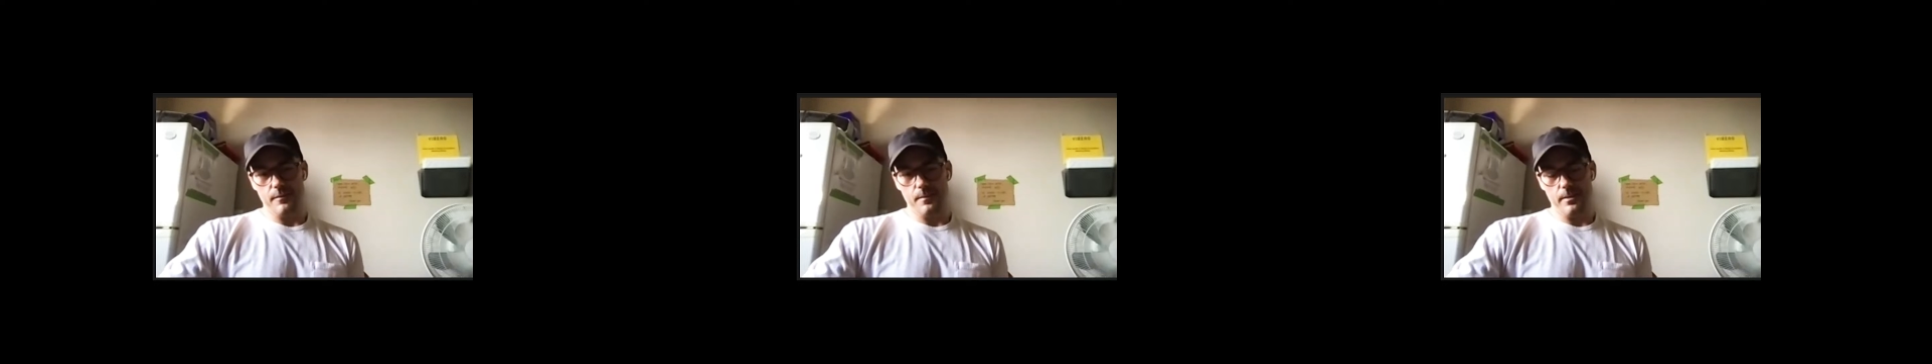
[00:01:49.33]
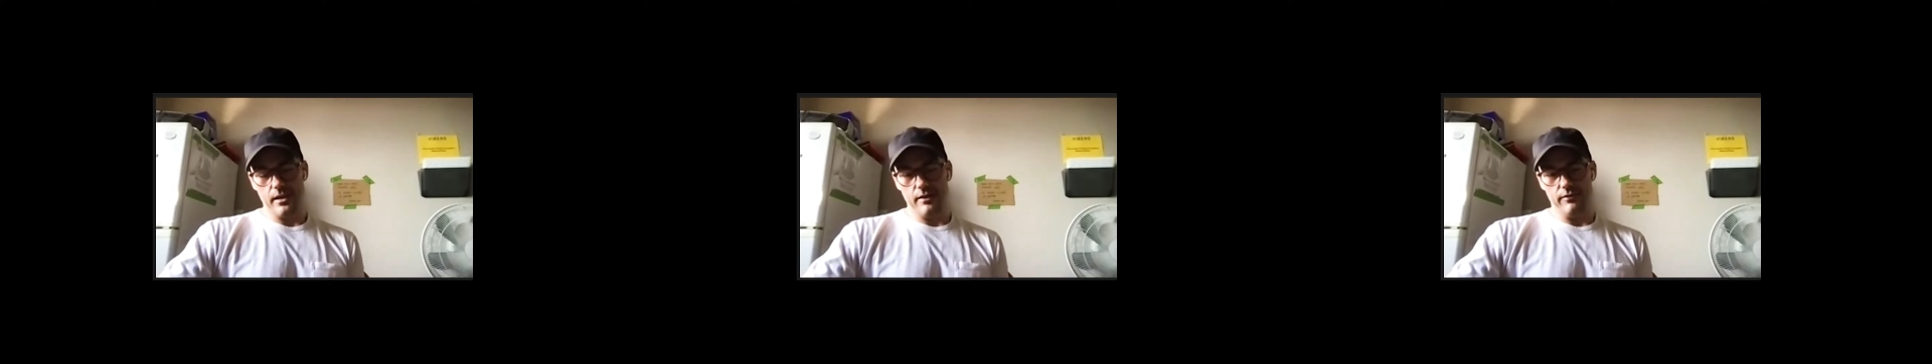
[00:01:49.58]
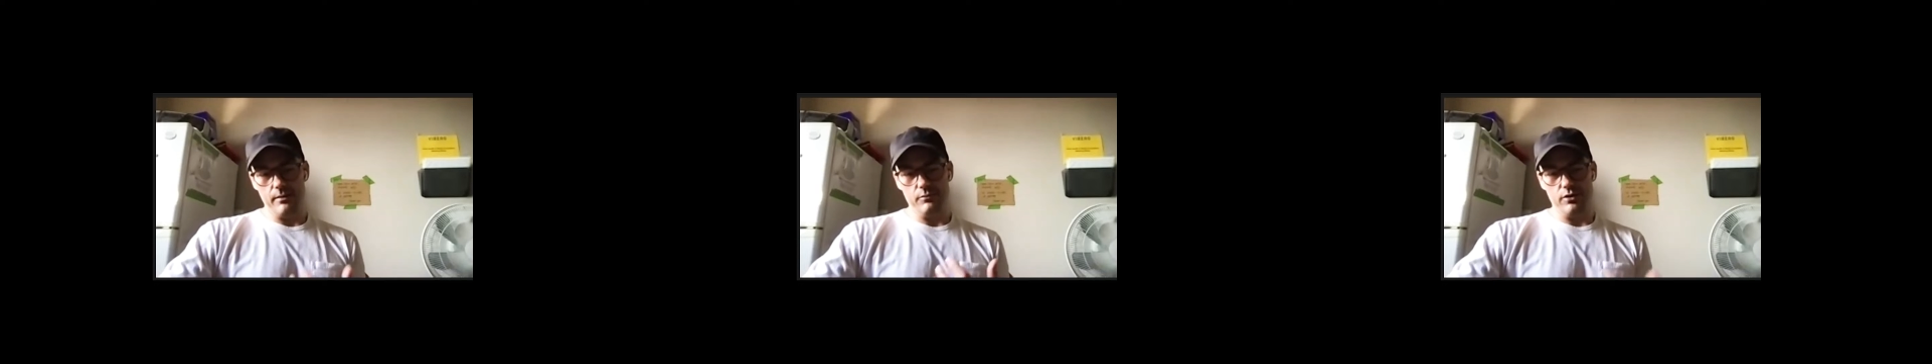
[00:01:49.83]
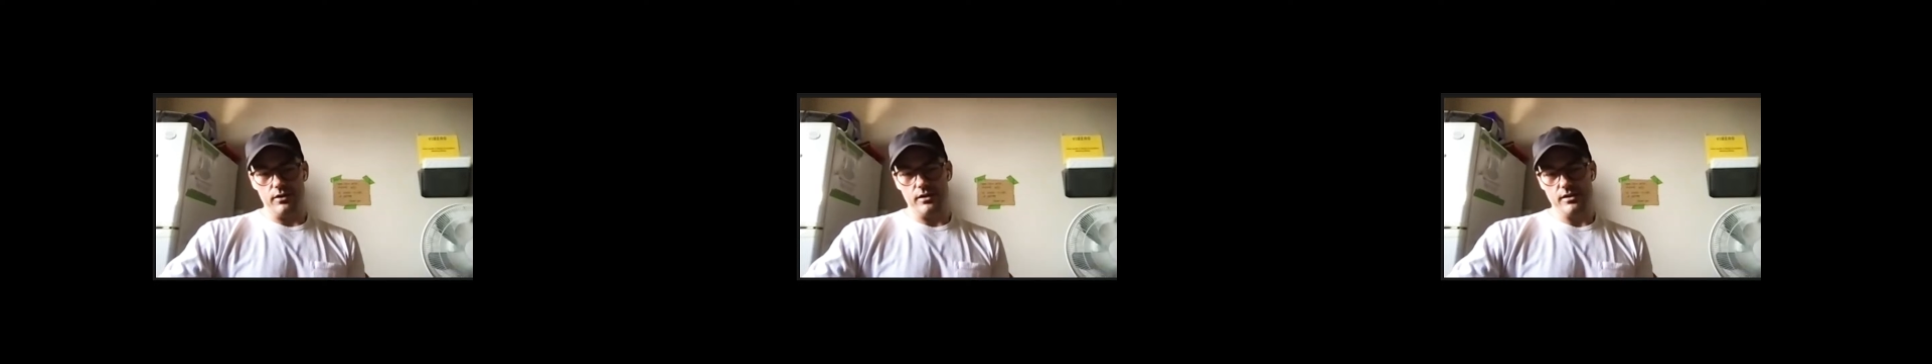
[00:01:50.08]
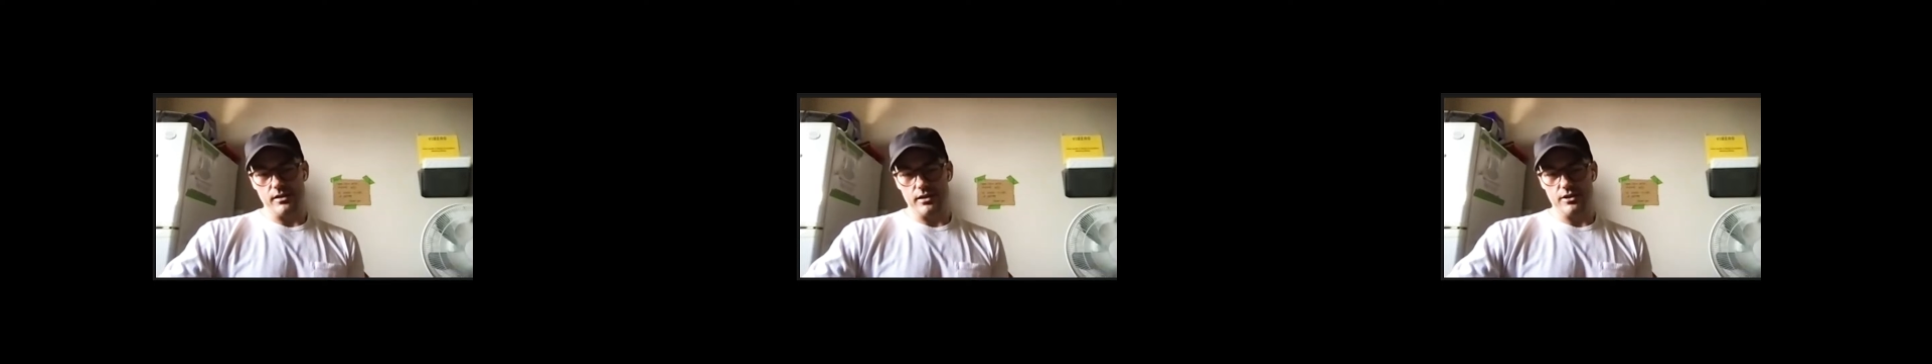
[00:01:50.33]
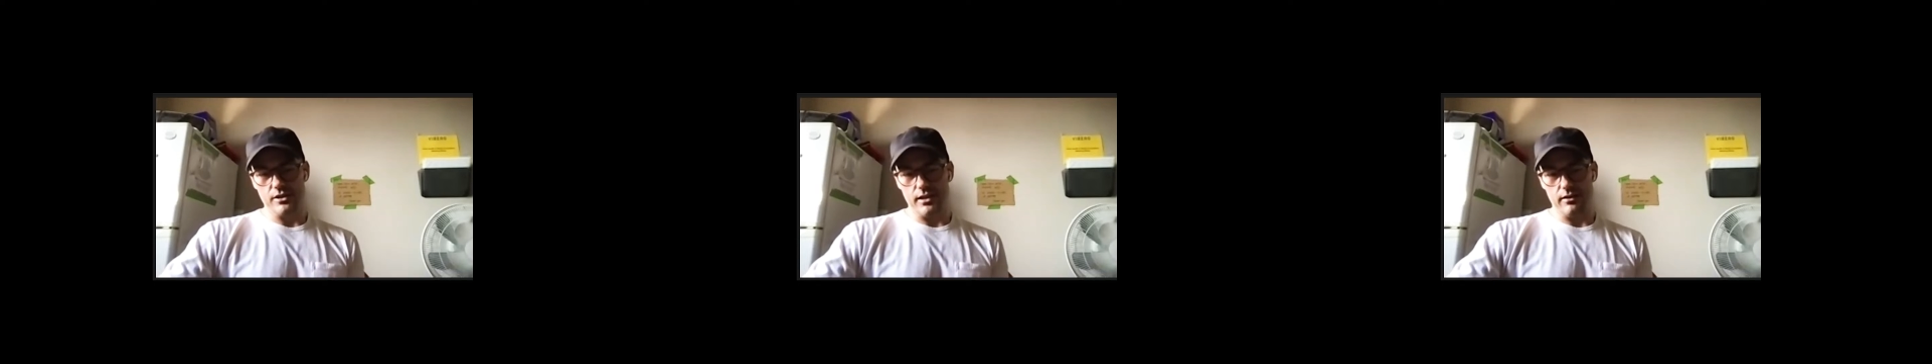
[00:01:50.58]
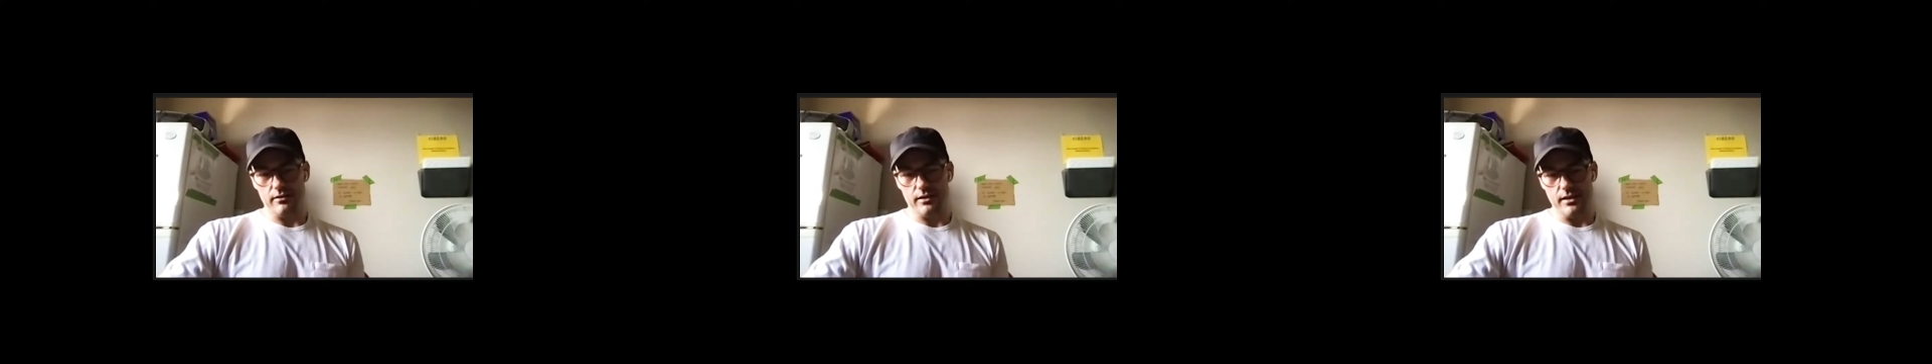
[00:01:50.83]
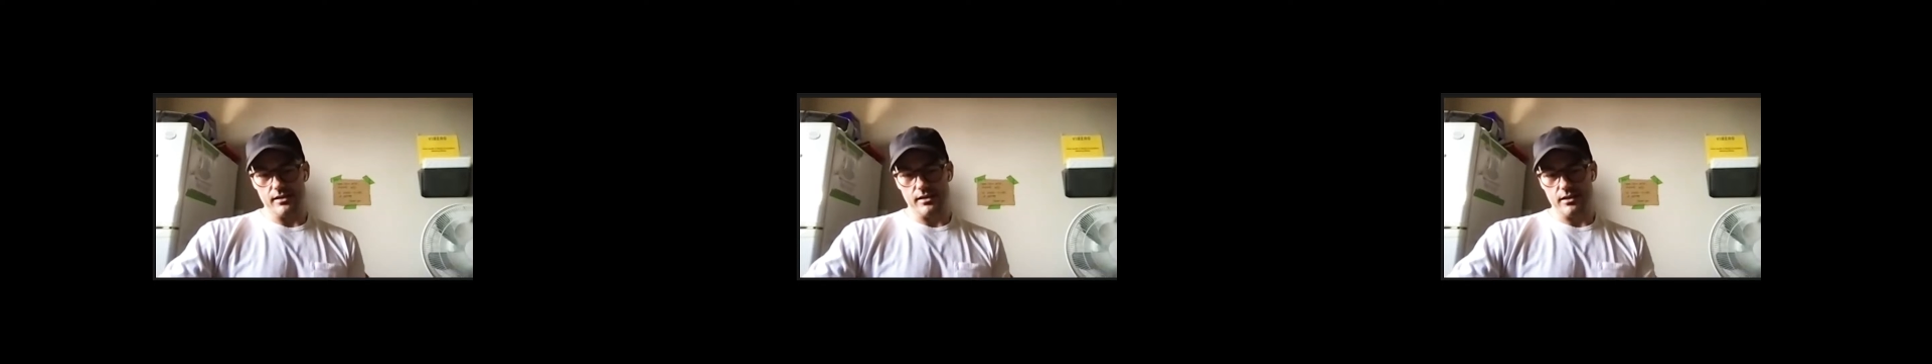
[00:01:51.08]
if I'm doing a Stitchdown
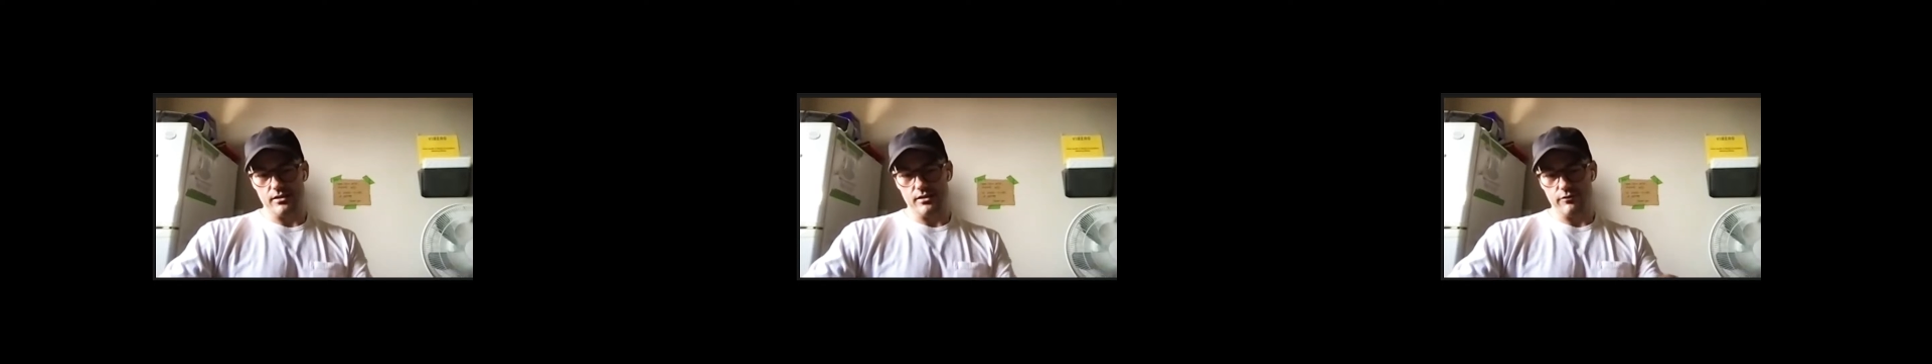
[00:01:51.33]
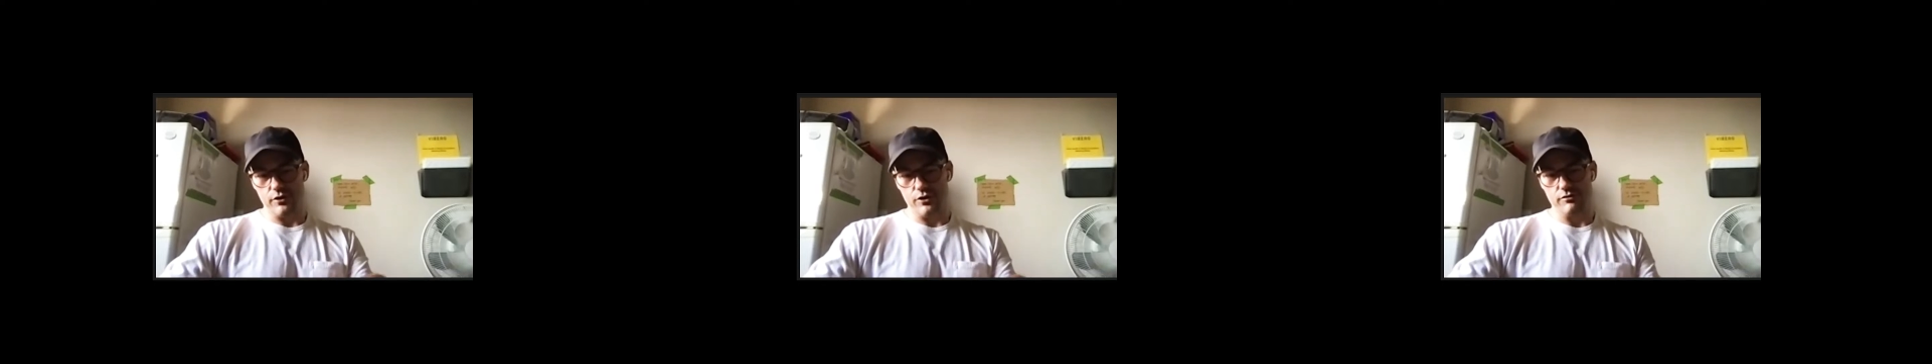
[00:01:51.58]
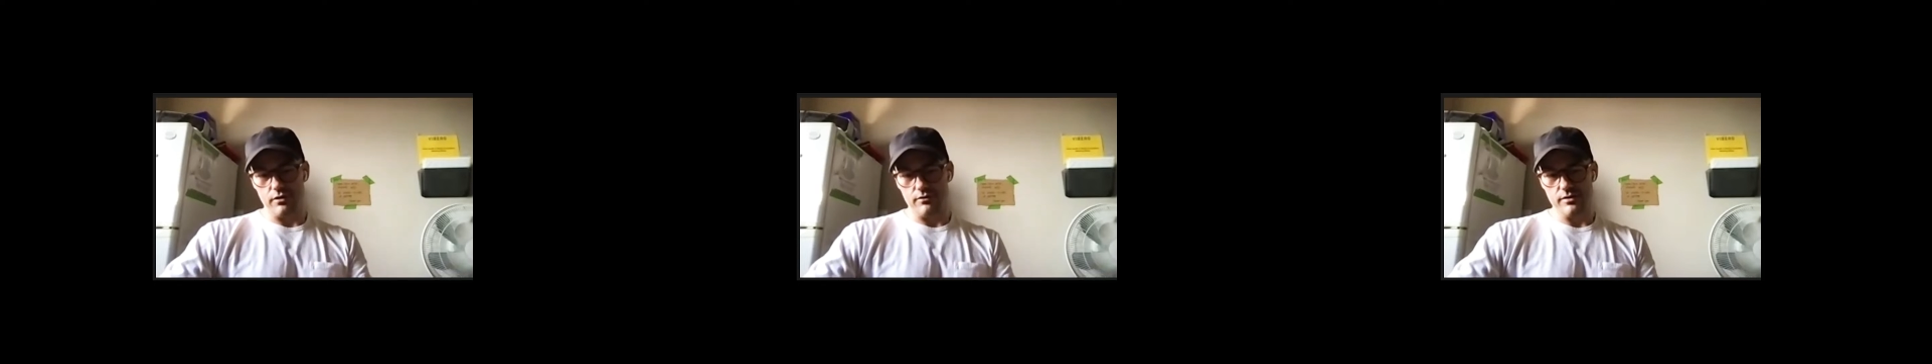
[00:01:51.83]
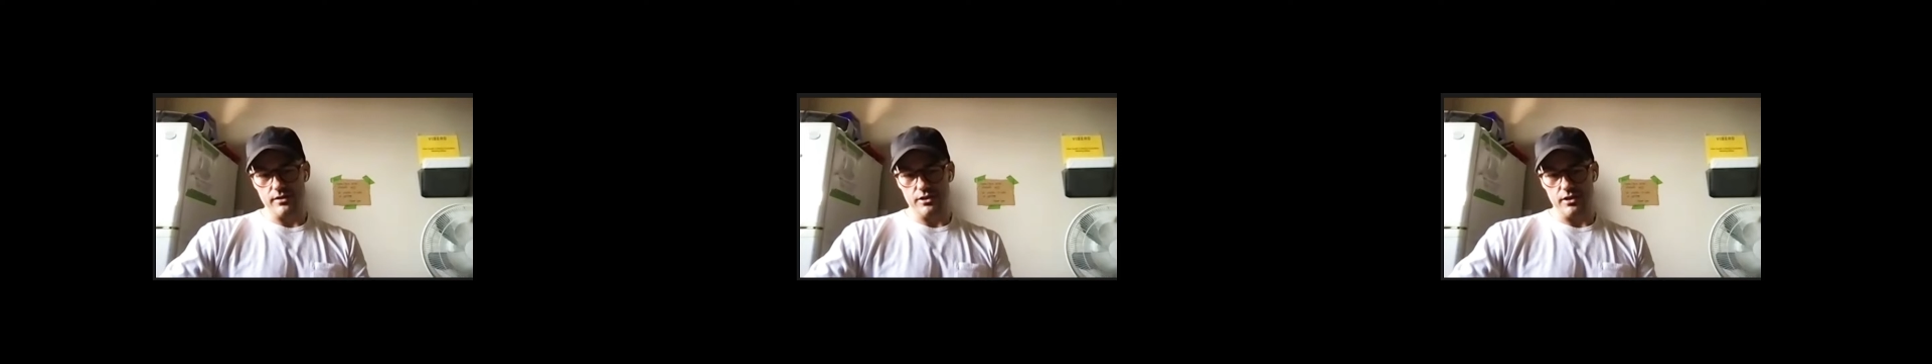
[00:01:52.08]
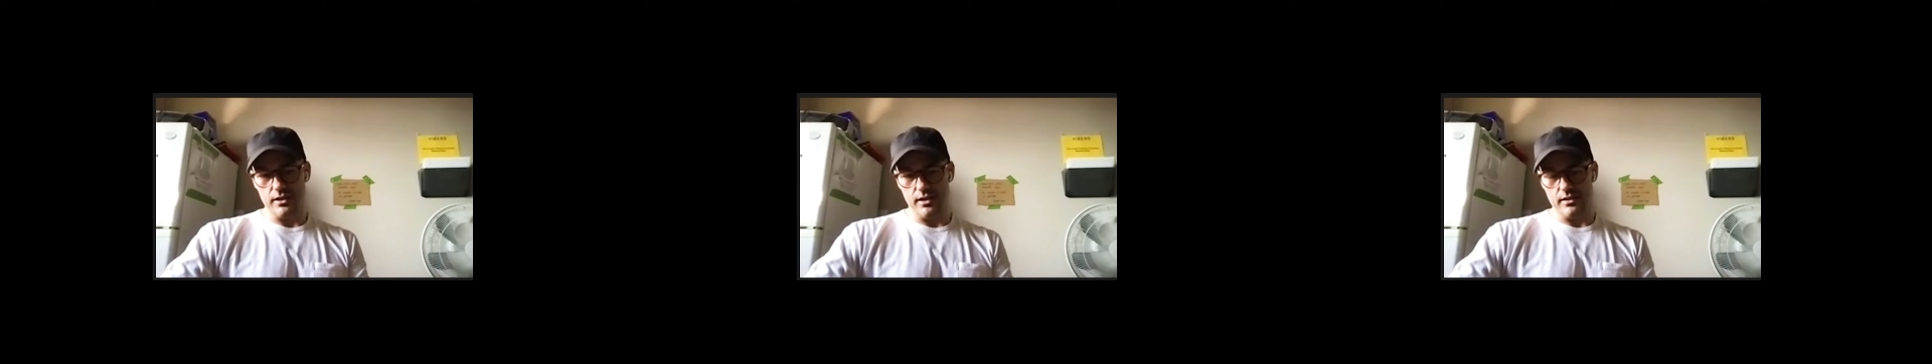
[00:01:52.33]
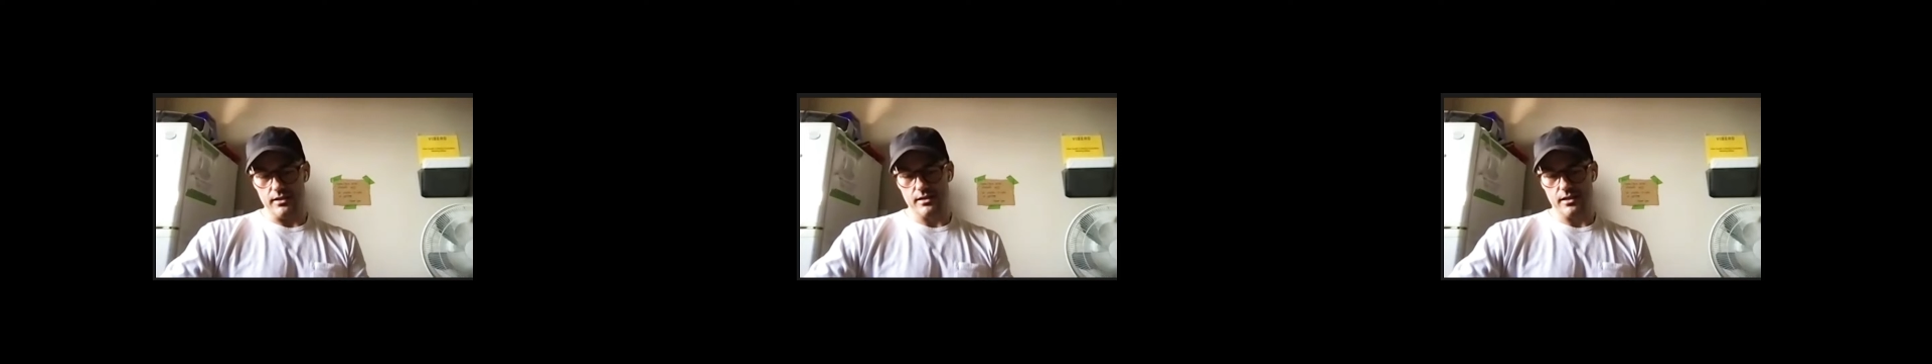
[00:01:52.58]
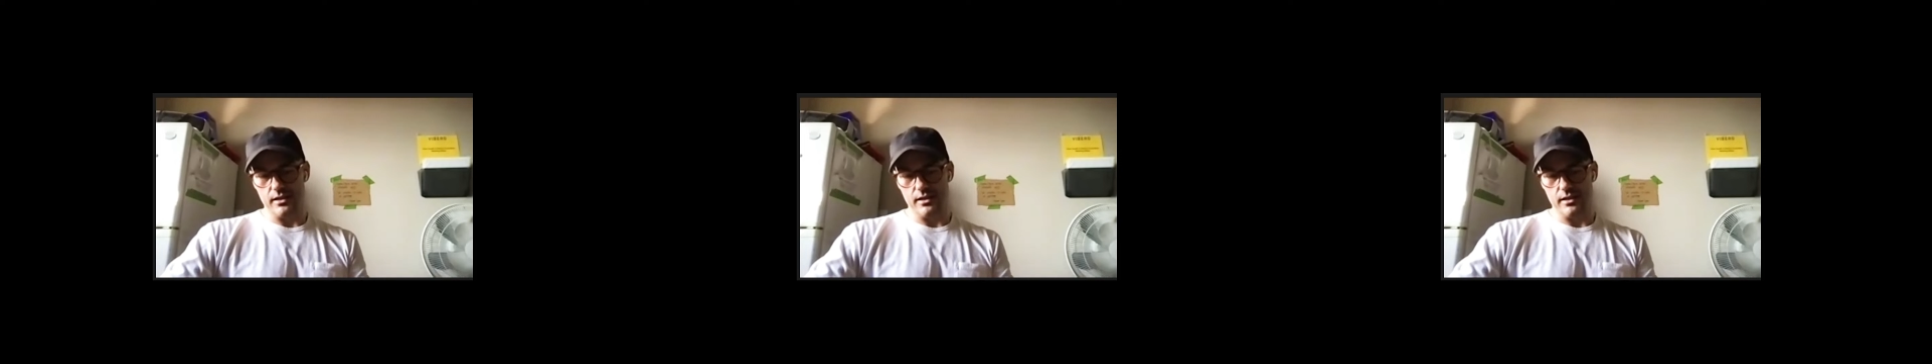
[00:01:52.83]
and I stitch the first row of stitching and it's